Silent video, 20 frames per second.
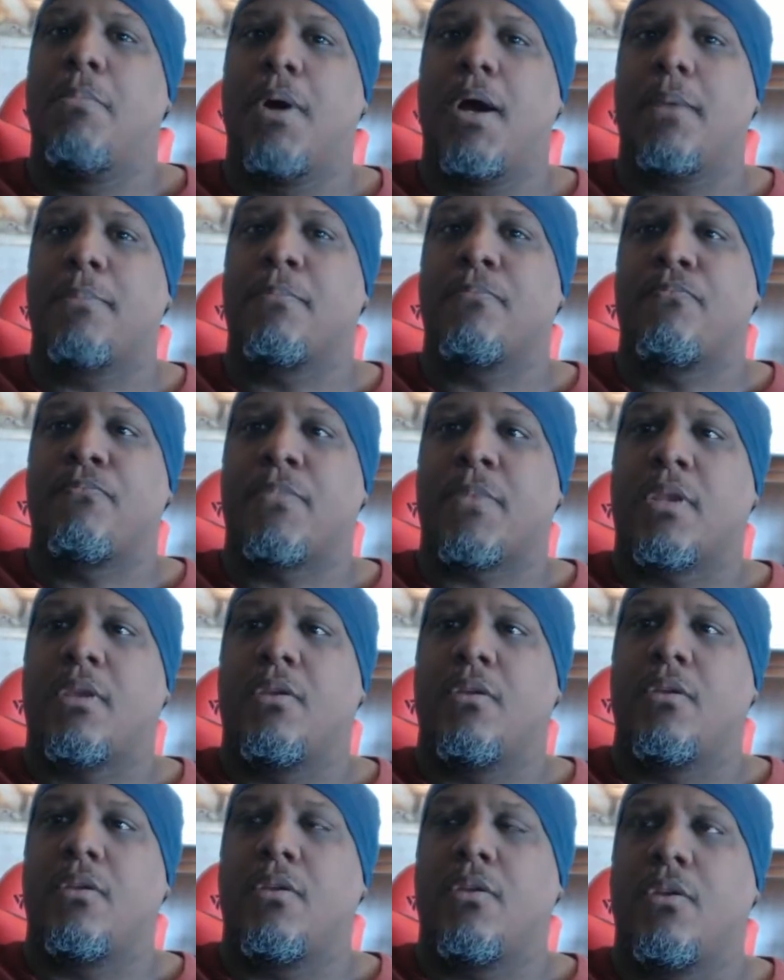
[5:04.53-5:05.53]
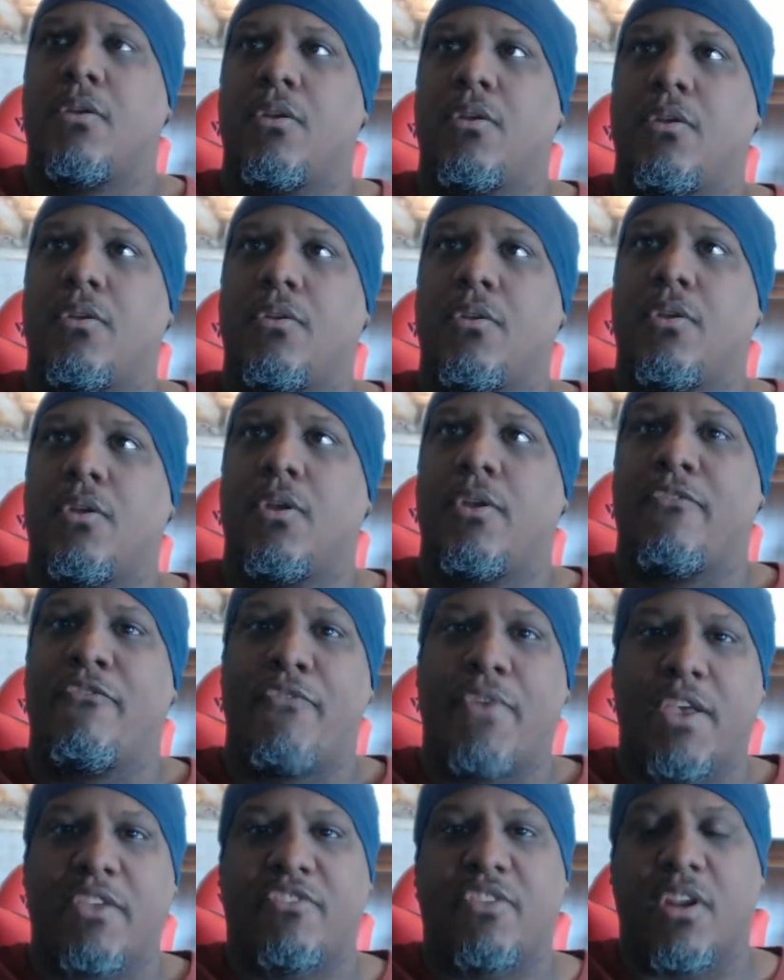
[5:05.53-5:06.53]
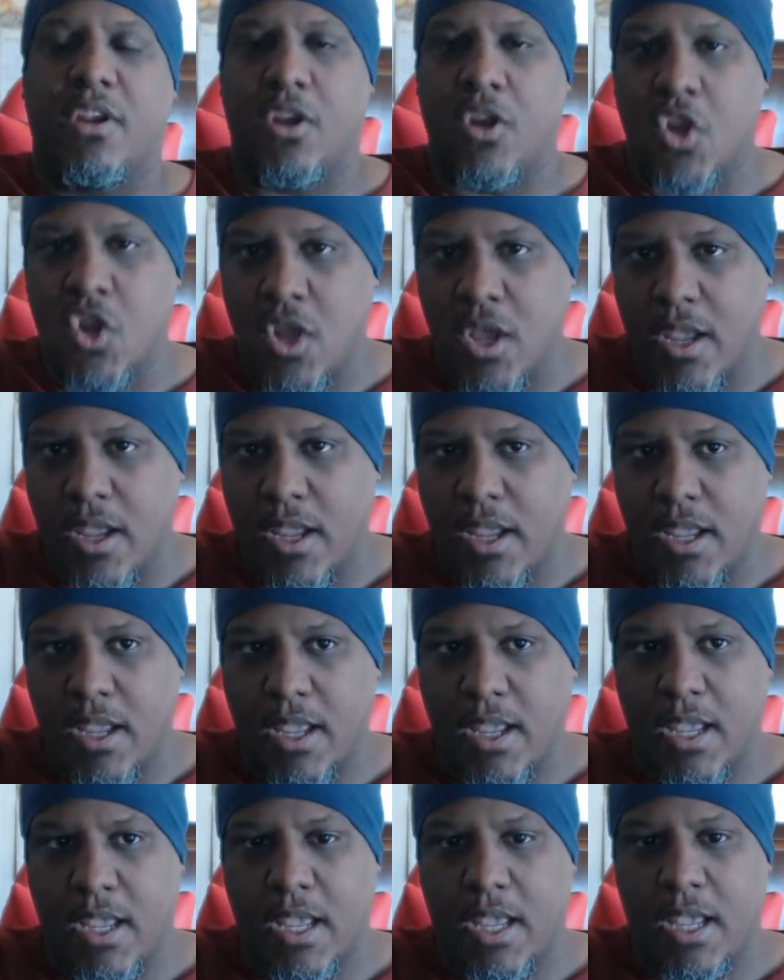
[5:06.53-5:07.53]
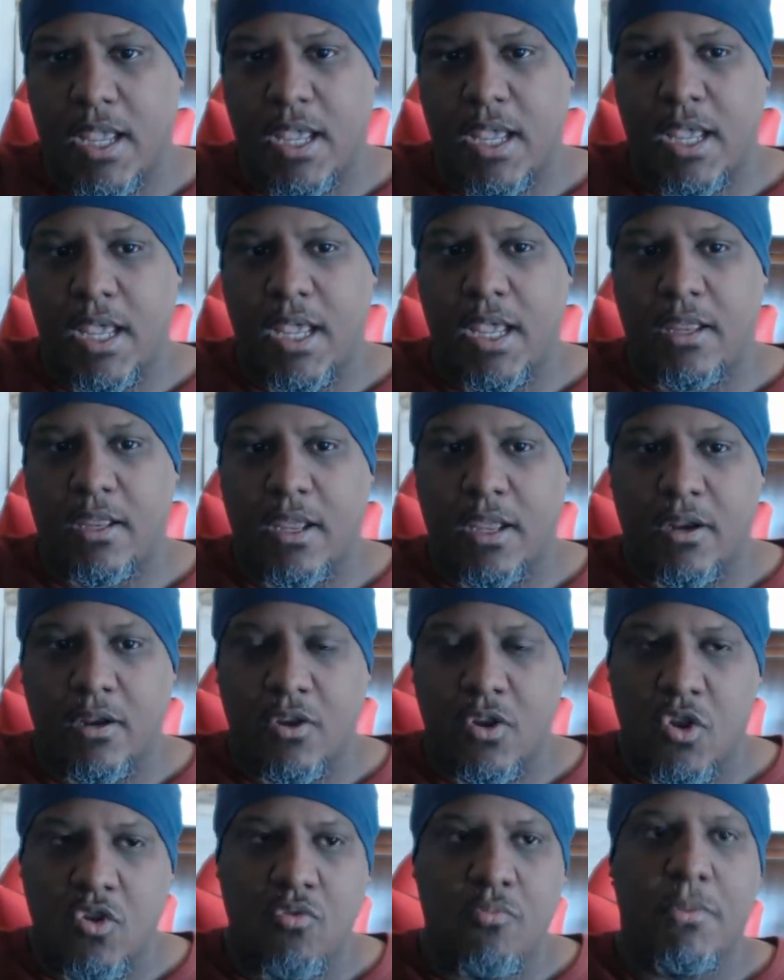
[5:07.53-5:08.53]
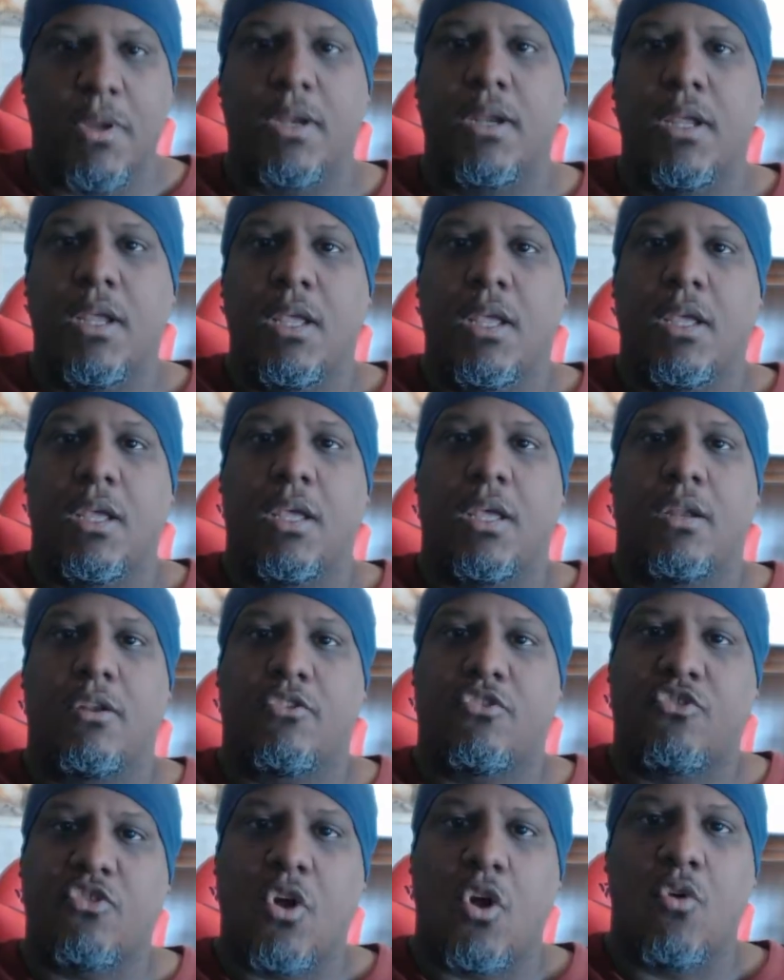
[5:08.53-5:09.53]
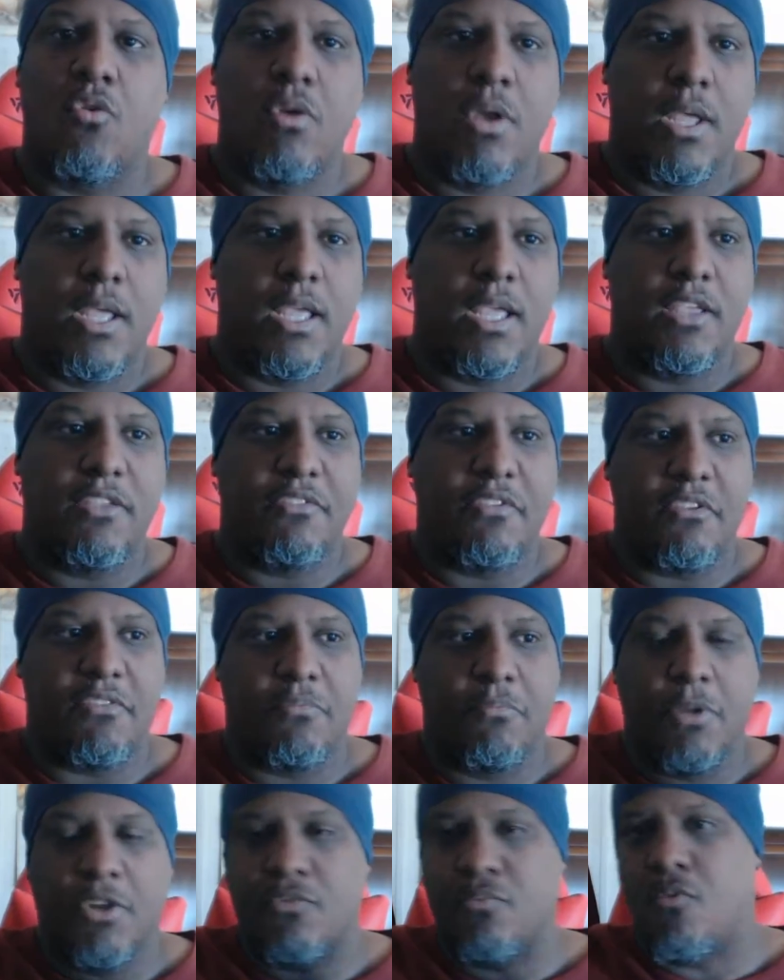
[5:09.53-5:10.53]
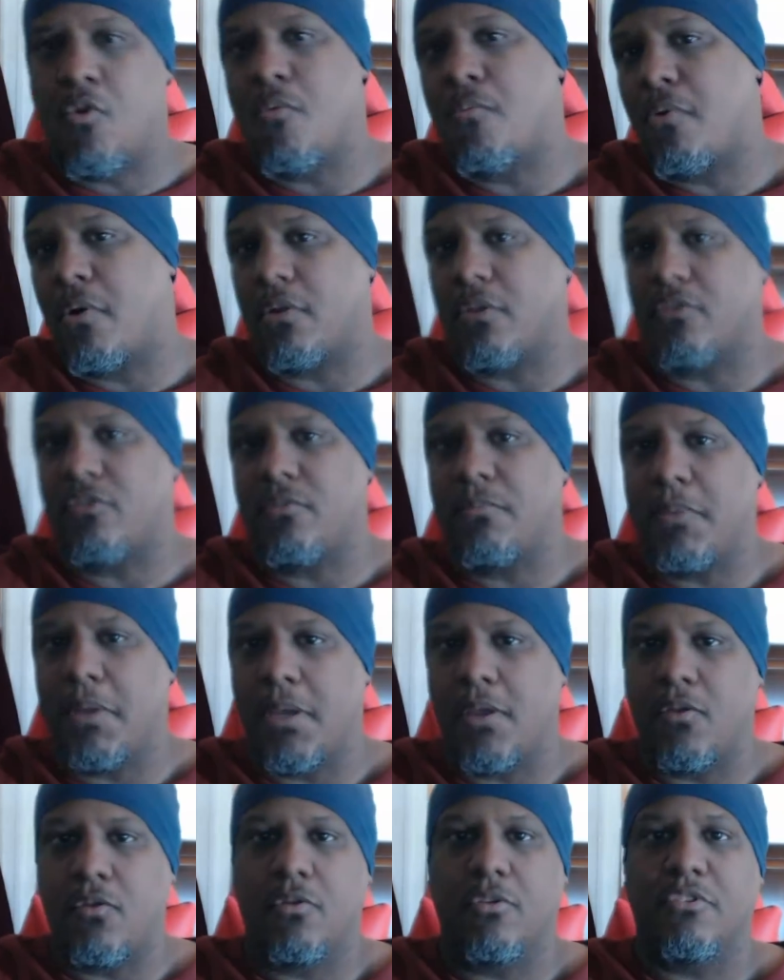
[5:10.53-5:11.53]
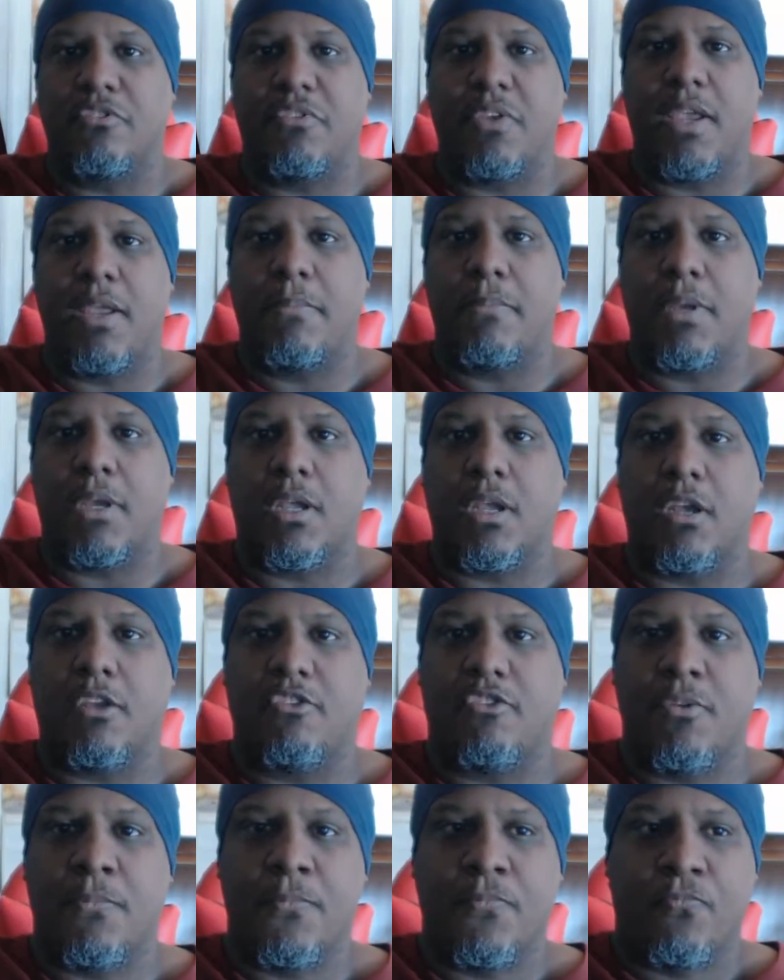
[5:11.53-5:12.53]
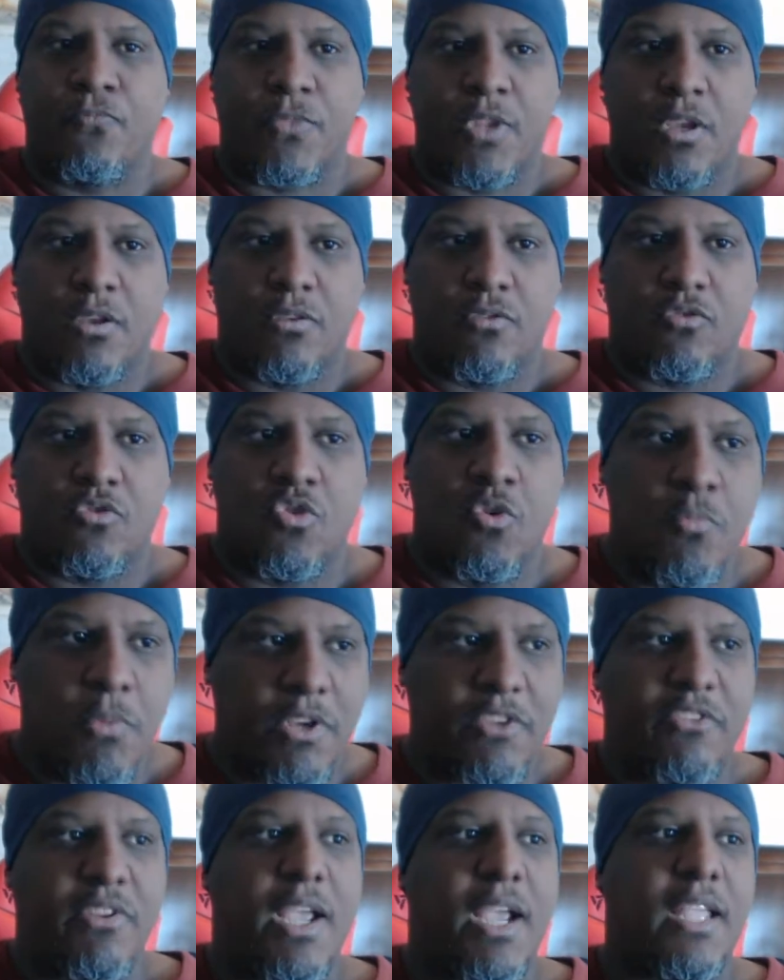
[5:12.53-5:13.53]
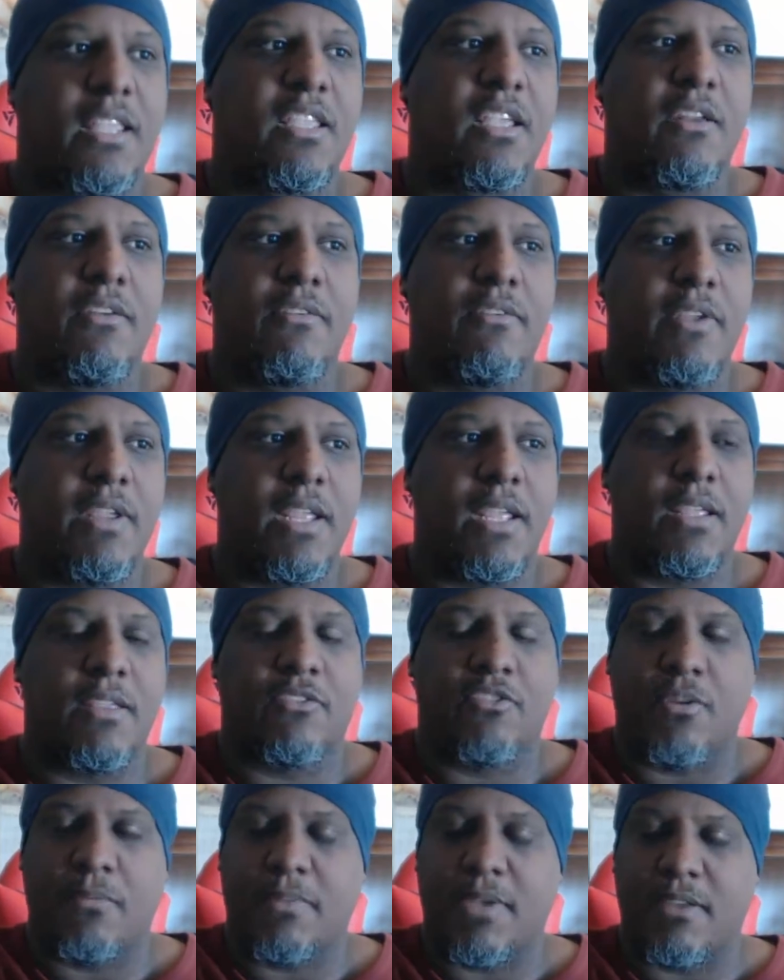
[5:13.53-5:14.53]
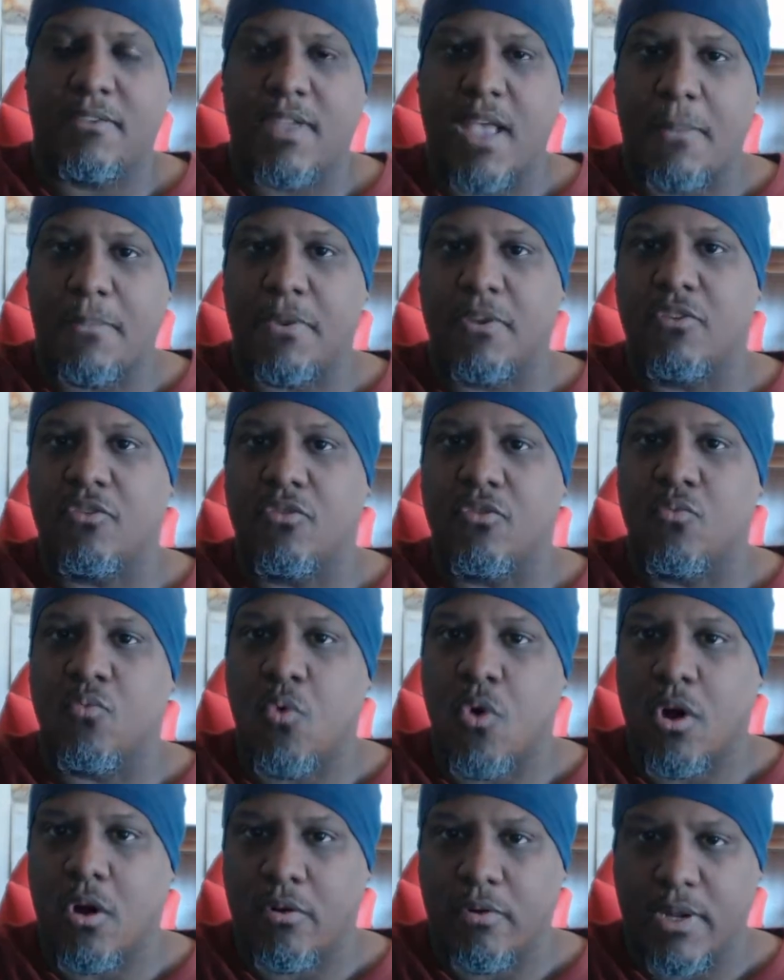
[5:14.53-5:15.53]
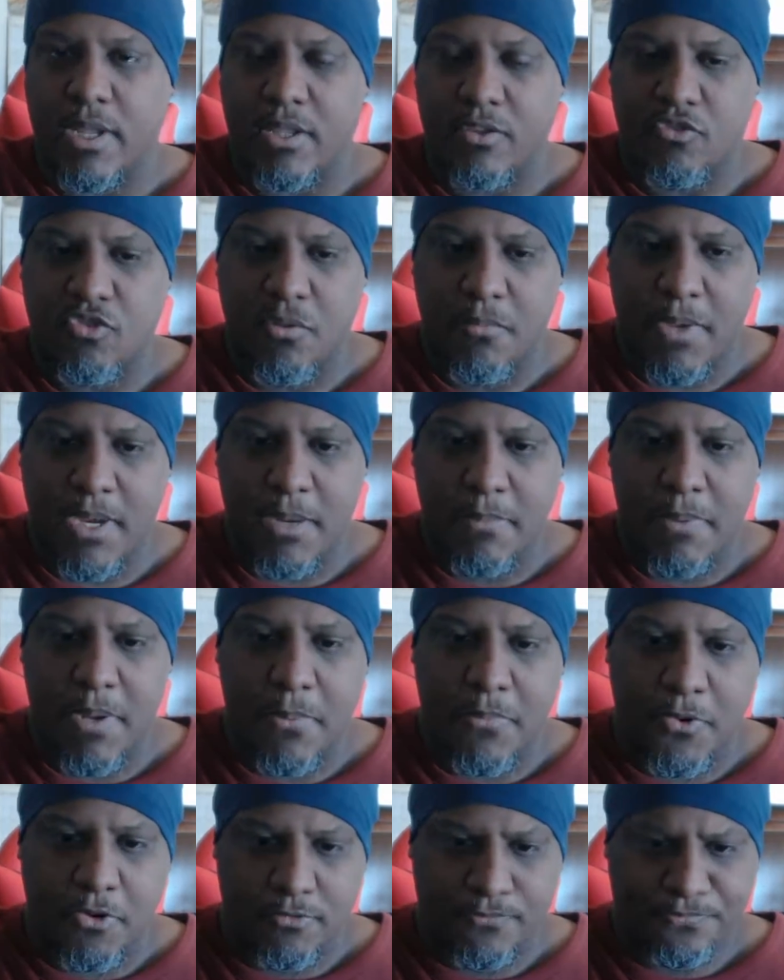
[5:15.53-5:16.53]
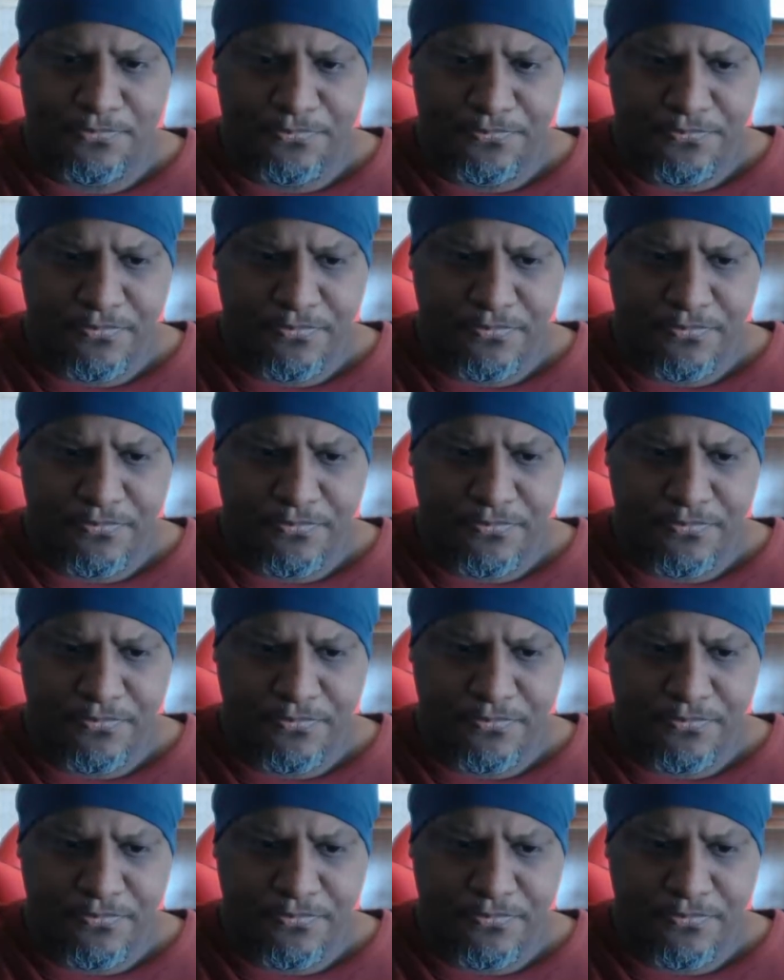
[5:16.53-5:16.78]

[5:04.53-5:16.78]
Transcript: but investing in a human, in a soul, is much more important to me. You know what I'm saying? Because too much negativity sometimes happens in this world, and so many people,